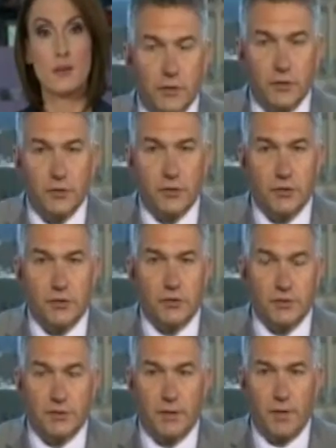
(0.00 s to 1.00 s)
I
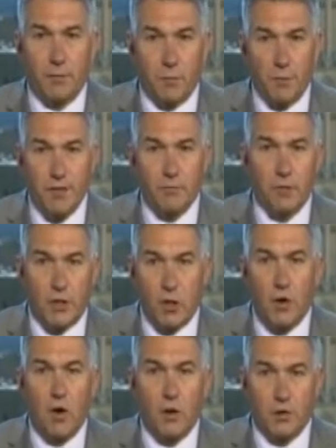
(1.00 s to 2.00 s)
should say, but we didn't
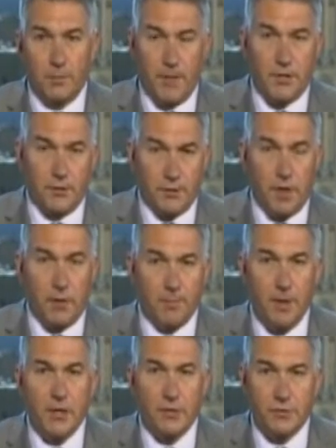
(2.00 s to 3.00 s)
recall our ambassador. Our
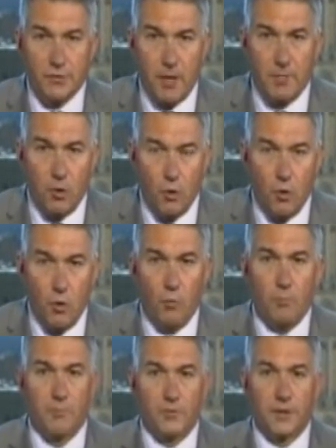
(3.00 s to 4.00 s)
ambassador's coming
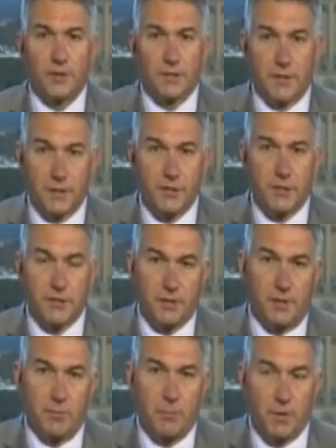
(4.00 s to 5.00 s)
home for discussions
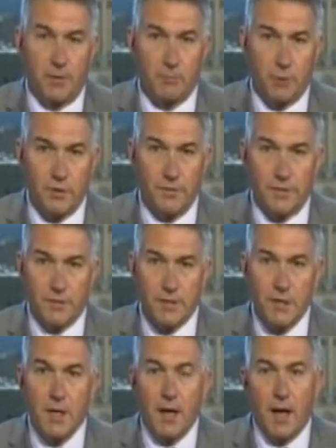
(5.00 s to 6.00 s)
and briefings.
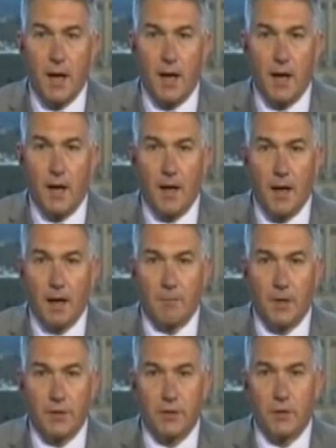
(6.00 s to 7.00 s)

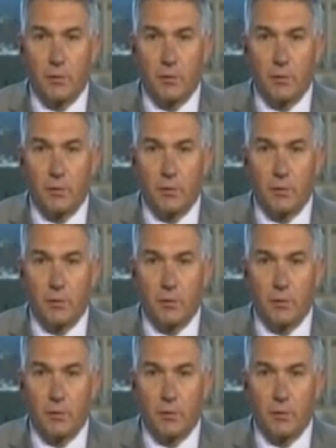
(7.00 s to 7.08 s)
But,